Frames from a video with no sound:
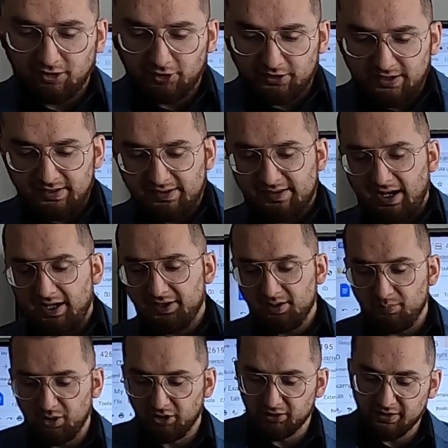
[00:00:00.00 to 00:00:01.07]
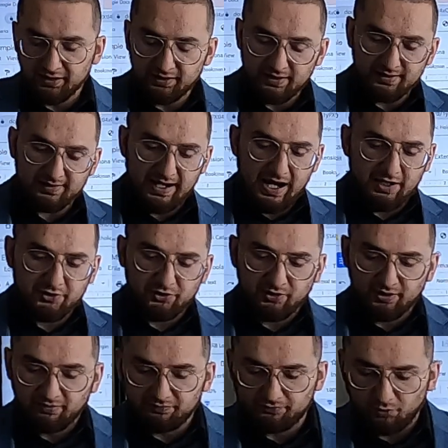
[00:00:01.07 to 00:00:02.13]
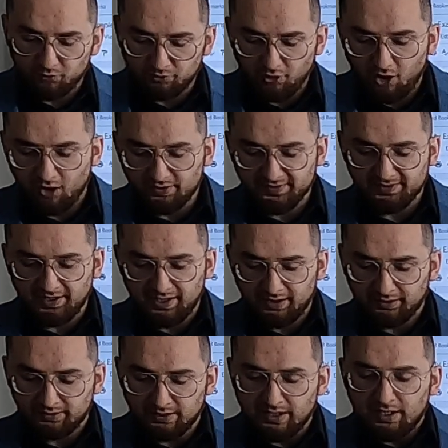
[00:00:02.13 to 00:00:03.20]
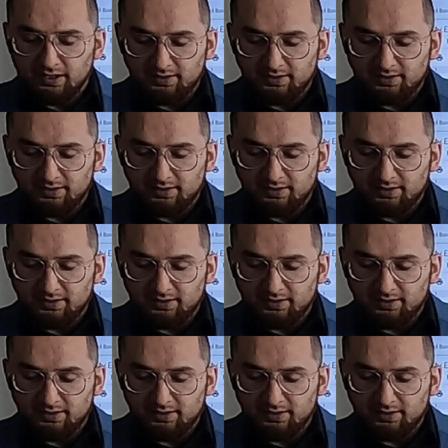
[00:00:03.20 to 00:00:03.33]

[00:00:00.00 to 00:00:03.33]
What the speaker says: clerk inside the building is answering a phone call saying,